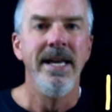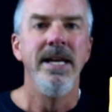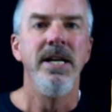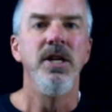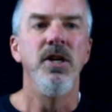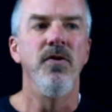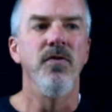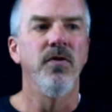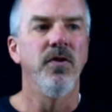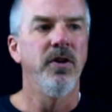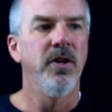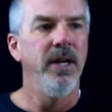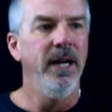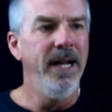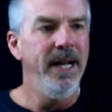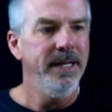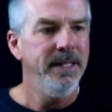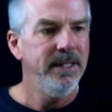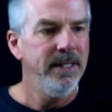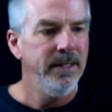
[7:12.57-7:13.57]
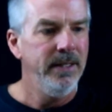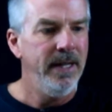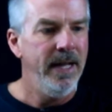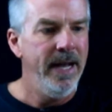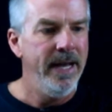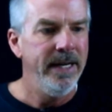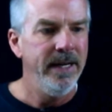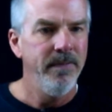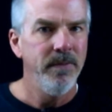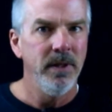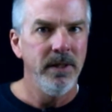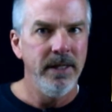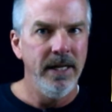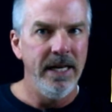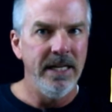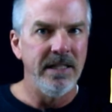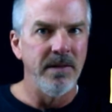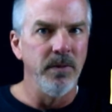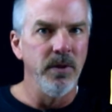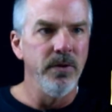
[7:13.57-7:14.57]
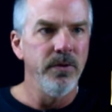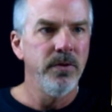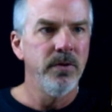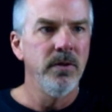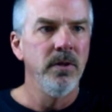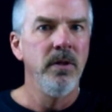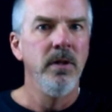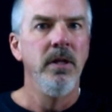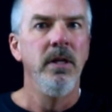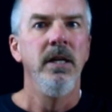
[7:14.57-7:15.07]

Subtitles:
You've got to line up the decimals.